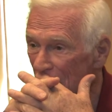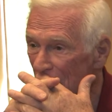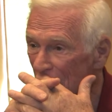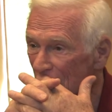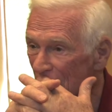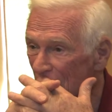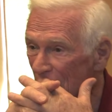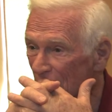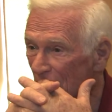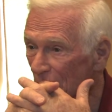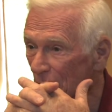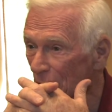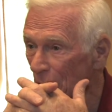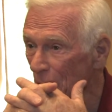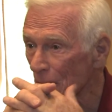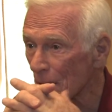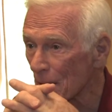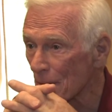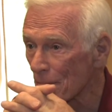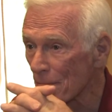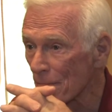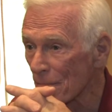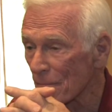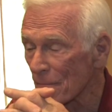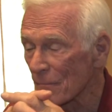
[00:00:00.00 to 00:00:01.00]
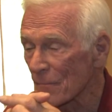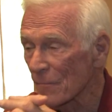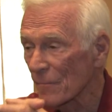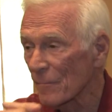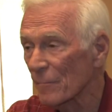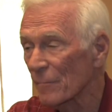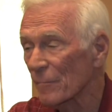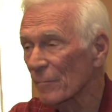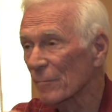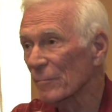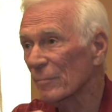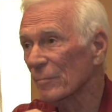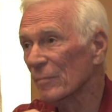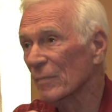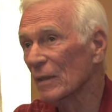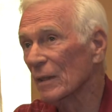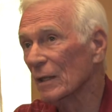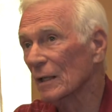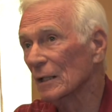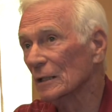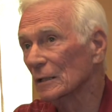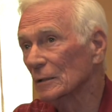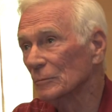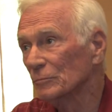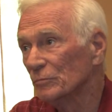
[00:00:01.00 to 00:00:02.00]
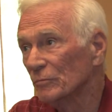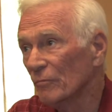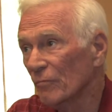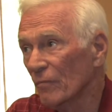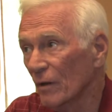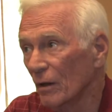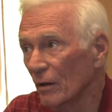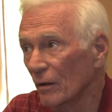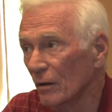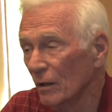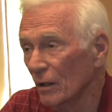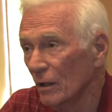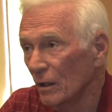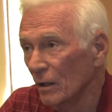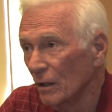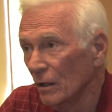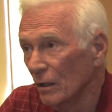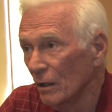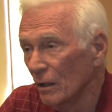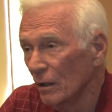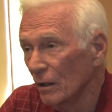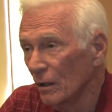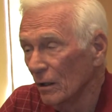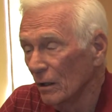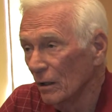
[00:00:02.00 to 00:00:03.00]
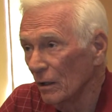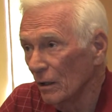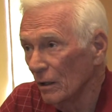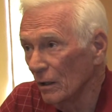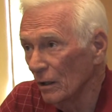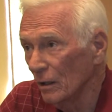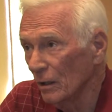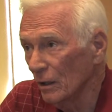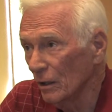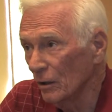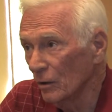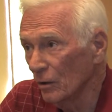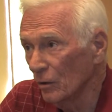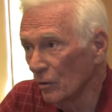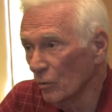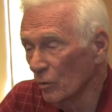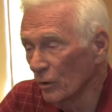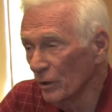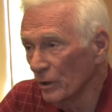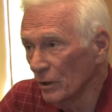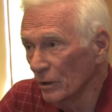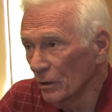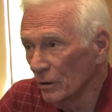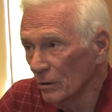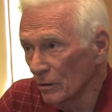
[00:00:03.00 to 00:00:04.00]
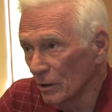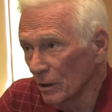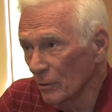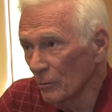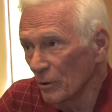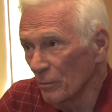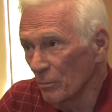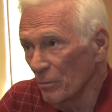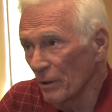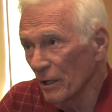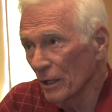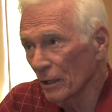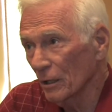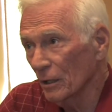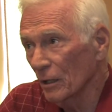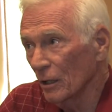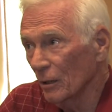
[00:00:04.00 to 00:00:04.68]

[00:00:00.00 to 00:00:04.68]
recede out the window? You know, when you're, let me back